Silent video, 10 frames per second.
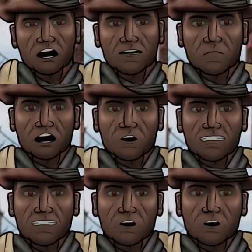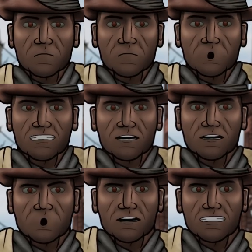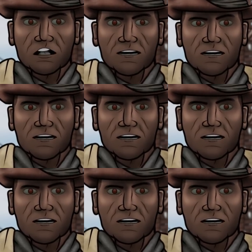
Doesn't matter, sir. We need to end